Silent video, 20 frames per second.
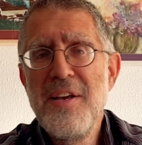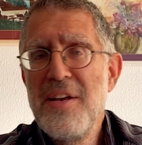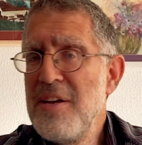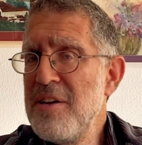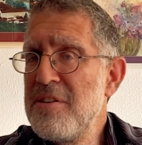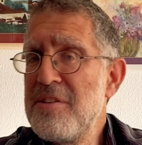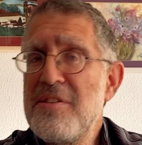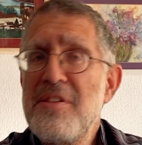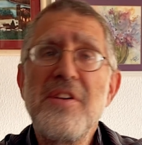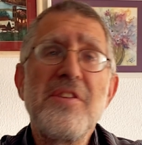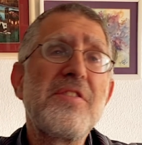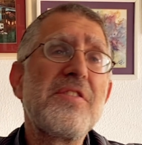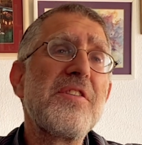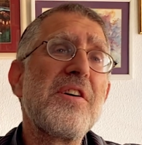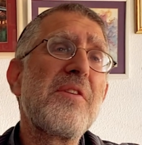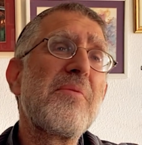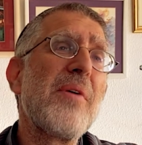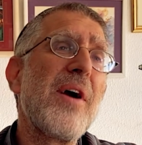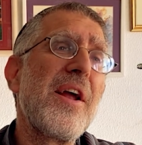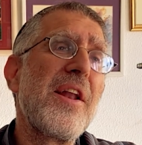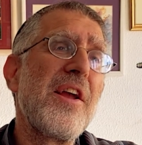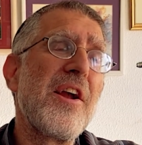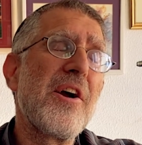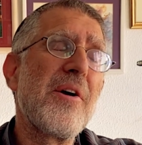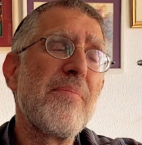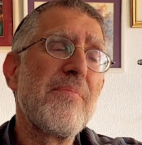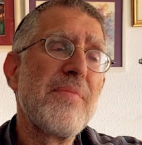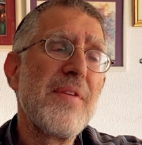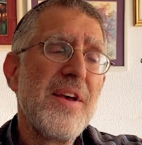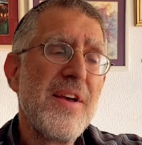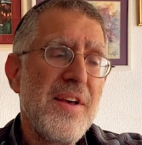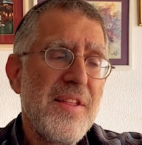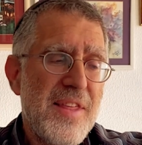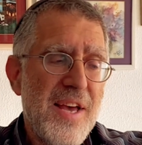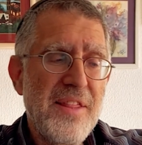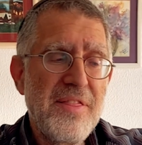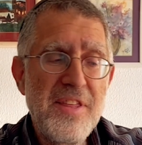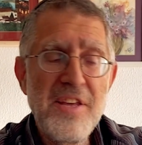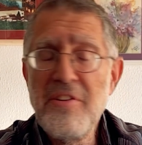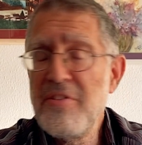is this thing right here,
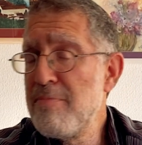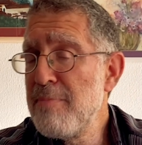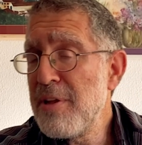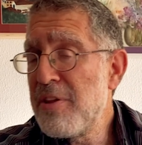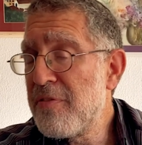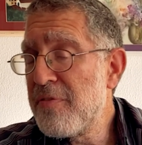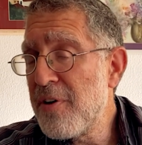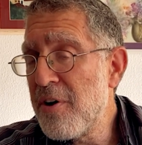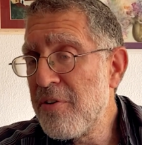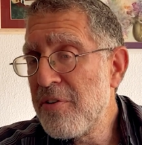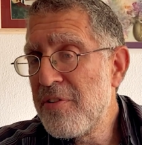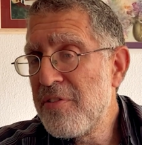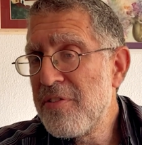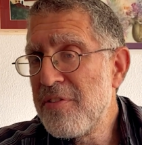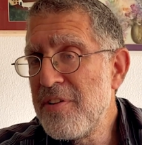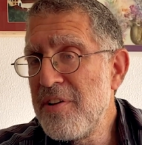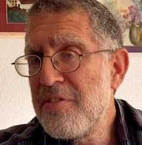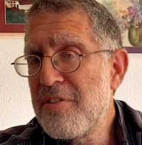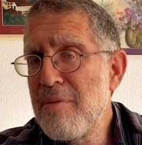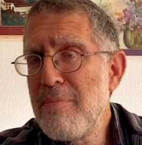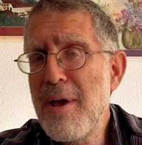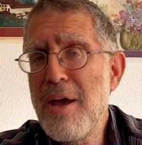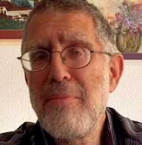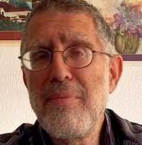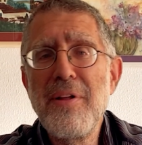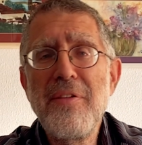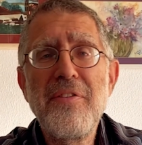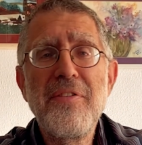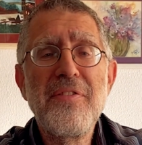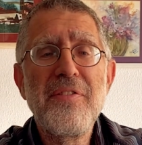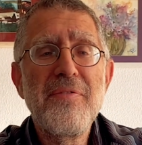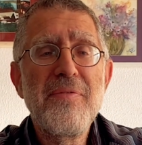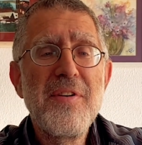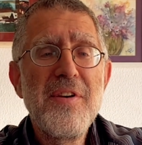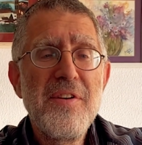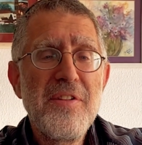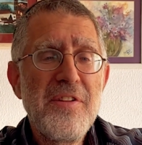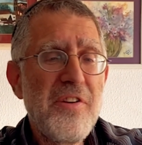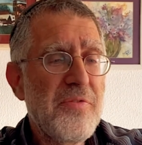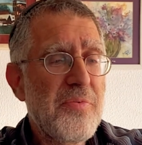that these mitzvot, these commandments,
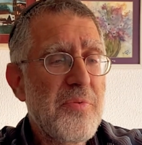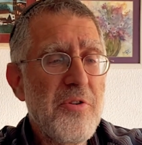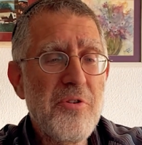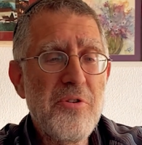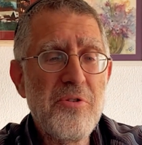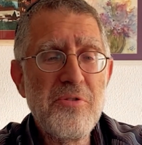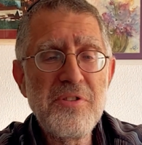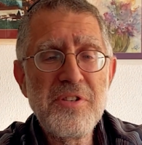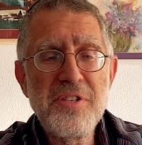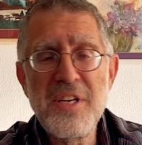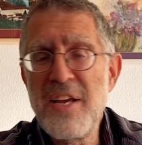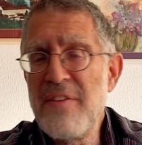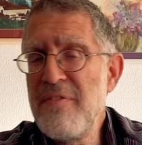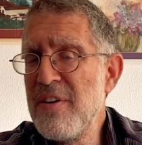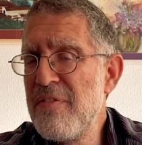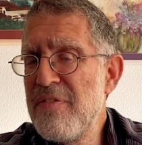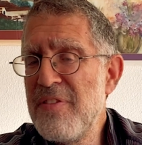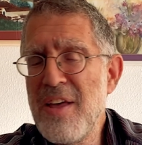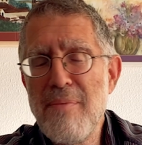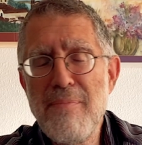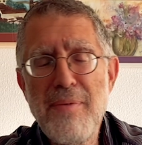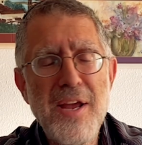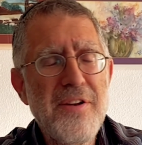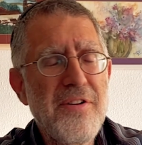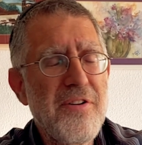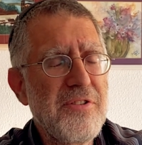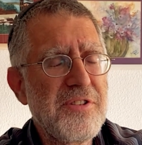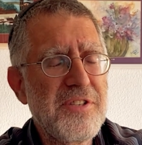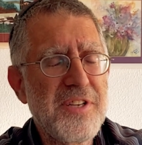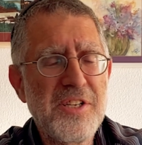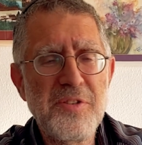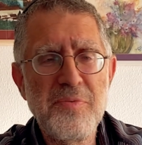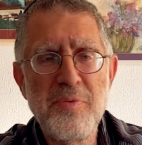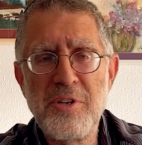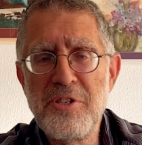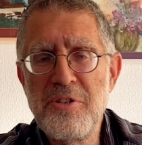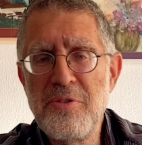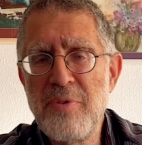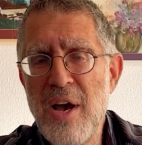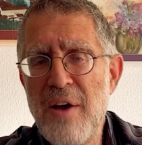these rules, even if they made no sense
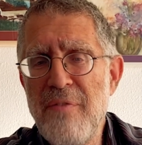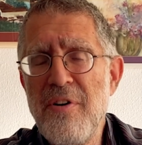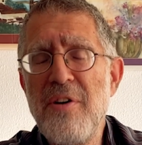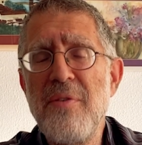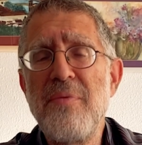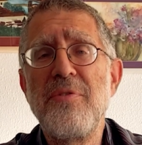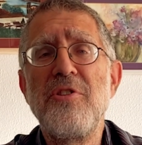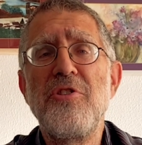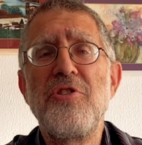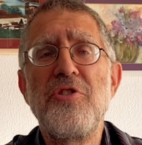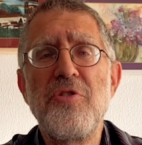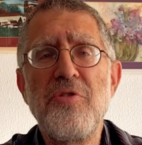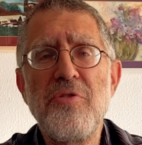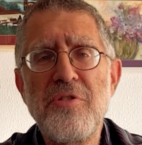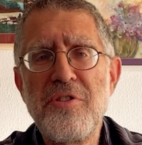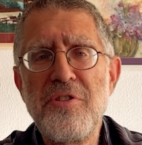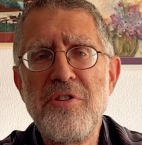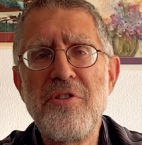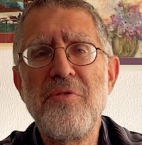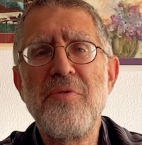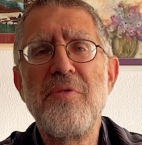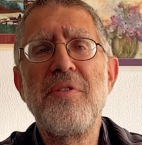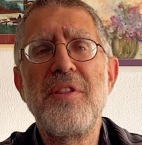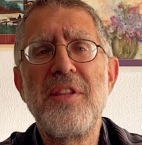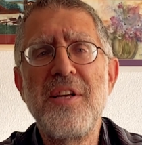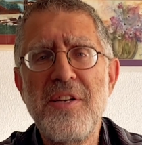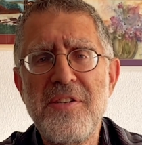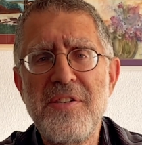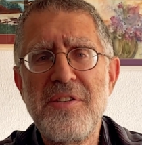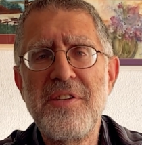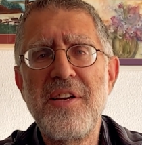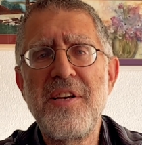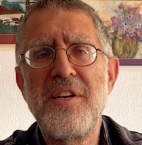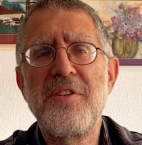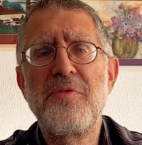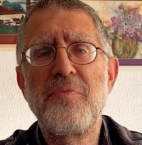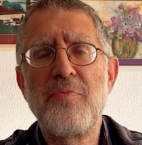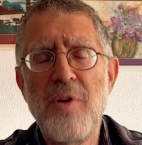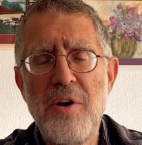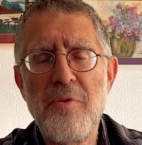whatsoever, the Jews knew this
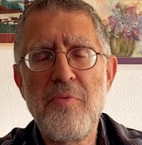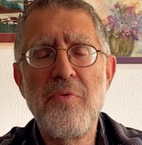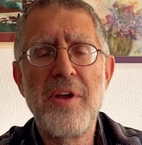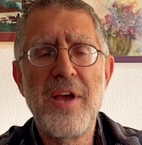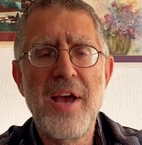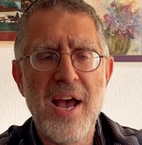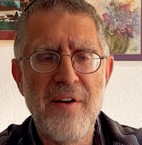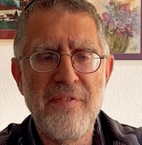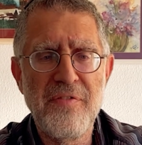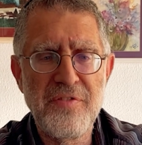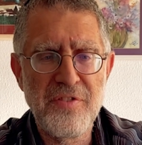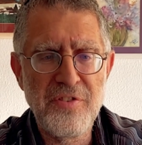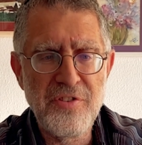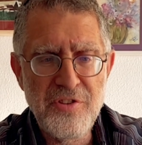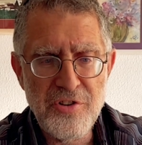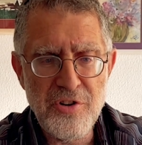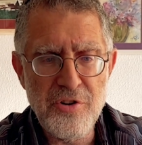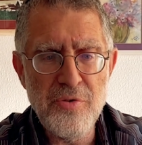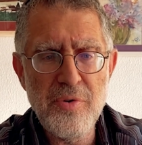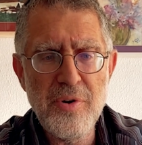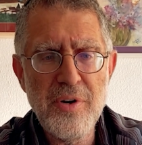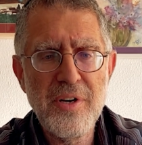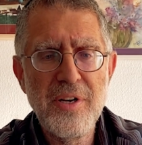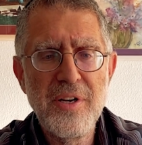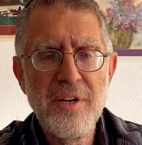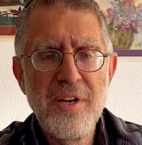is what we have to do